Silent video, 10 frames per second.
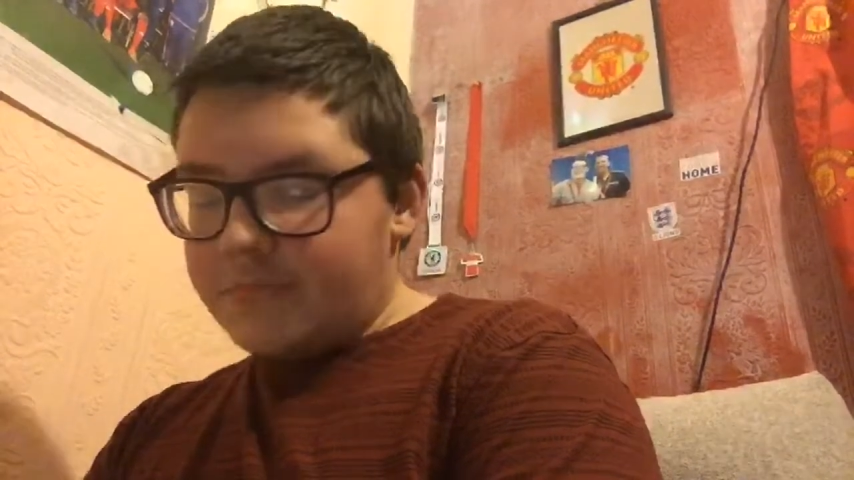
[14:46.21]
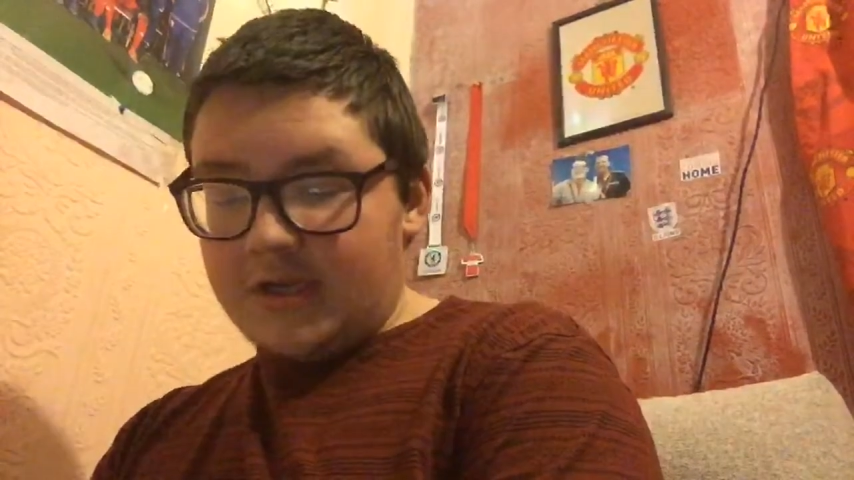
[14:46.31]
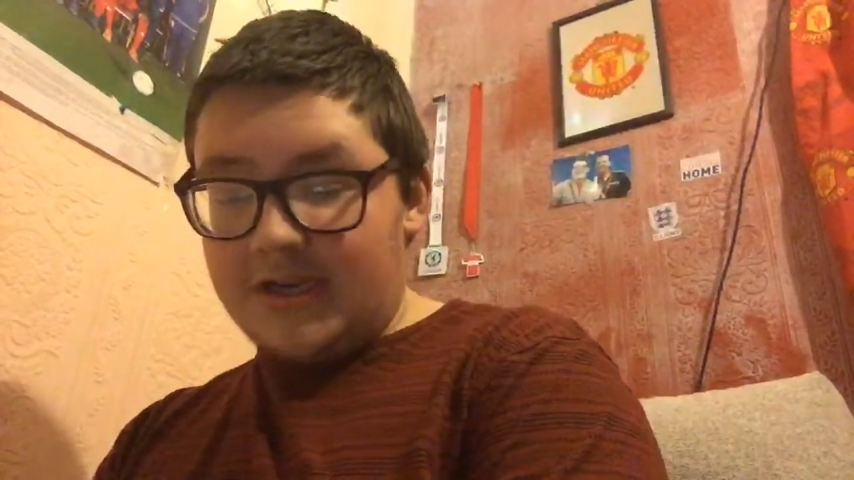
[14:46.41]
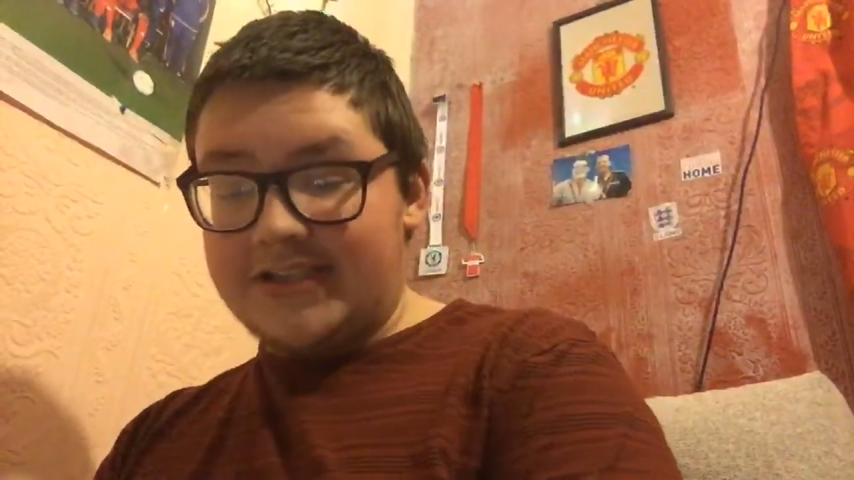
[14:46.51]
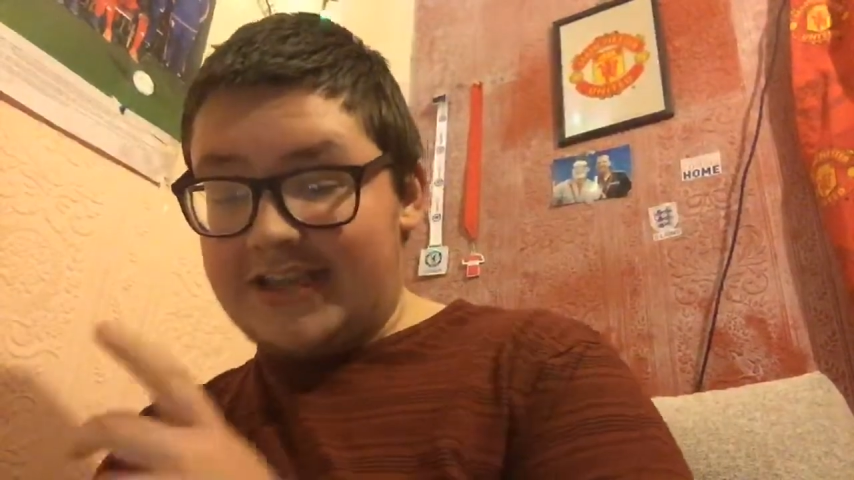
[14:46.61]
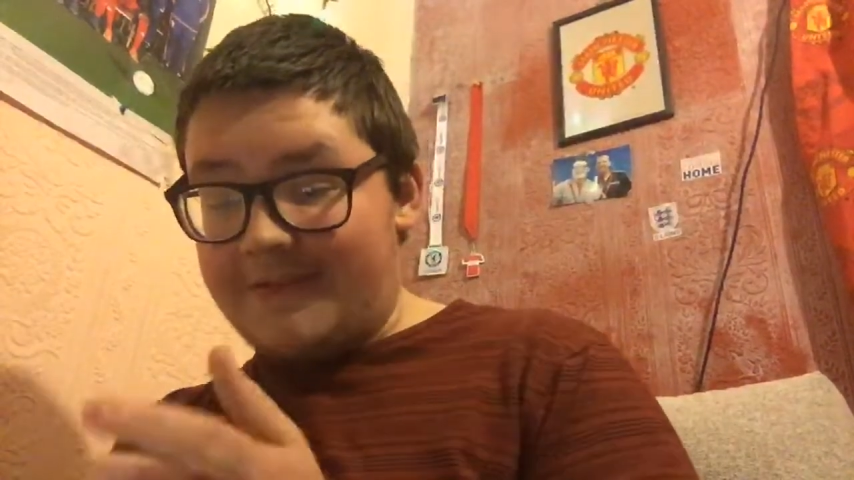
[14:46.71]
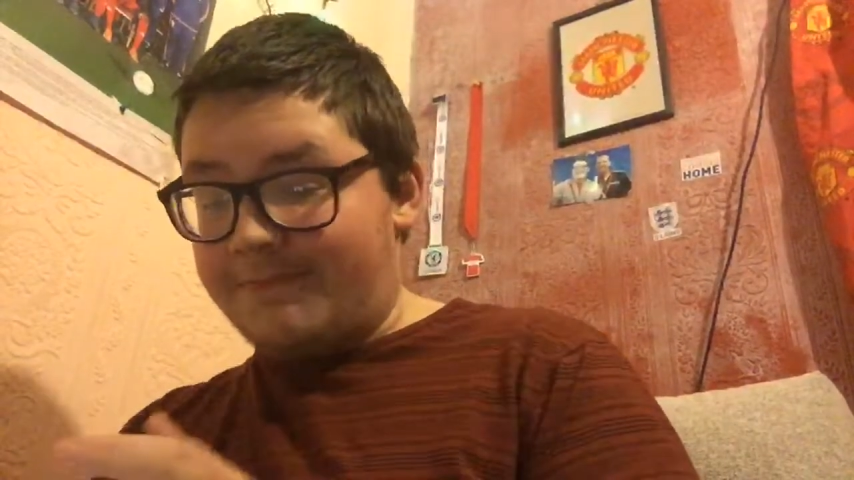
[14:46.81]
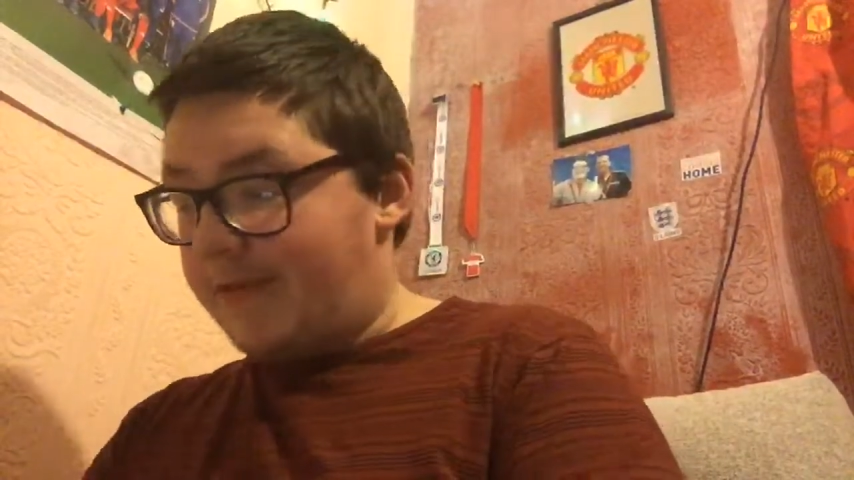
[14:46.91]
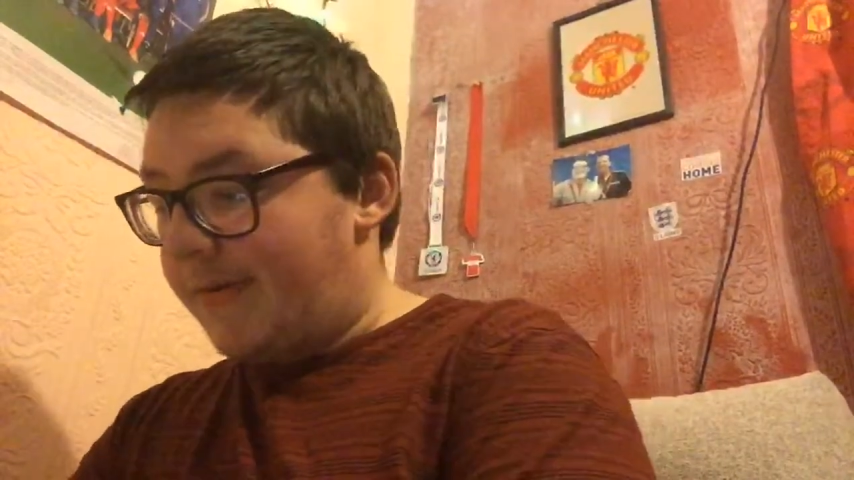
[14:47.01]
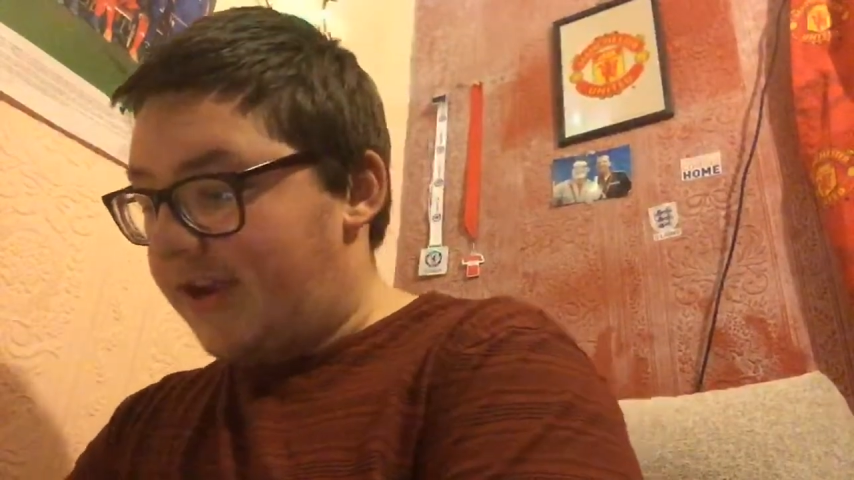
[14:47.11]
That's
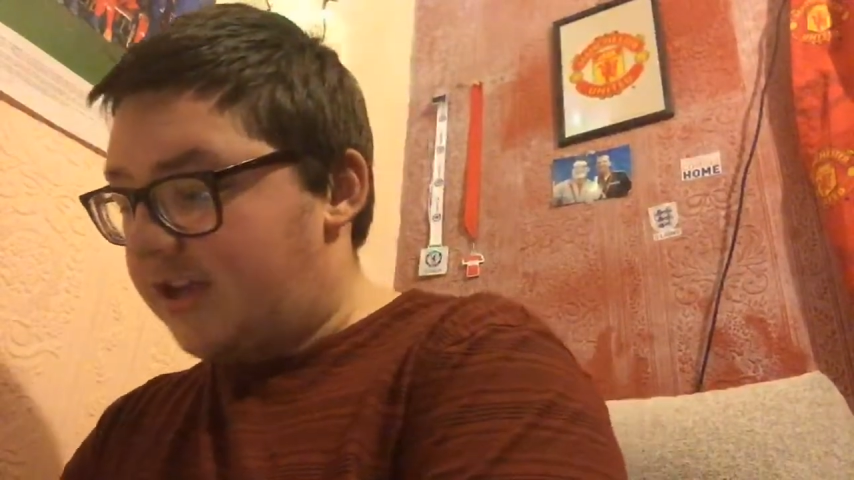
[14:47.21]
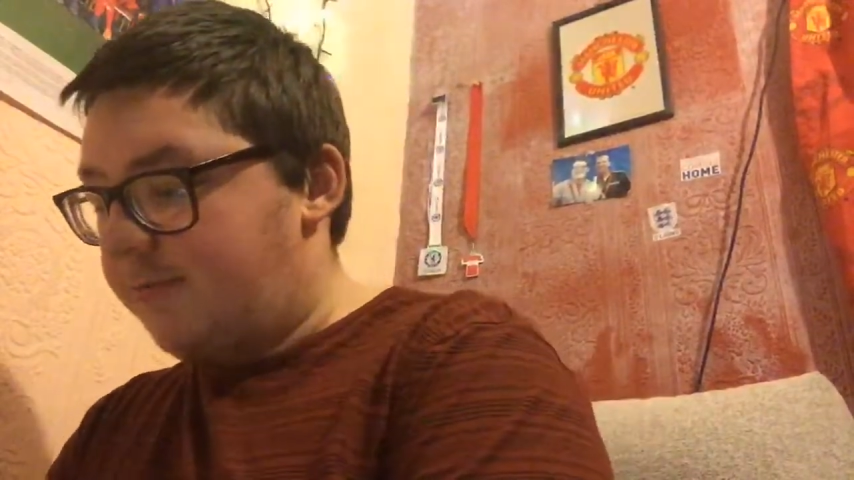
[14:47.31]
if we beat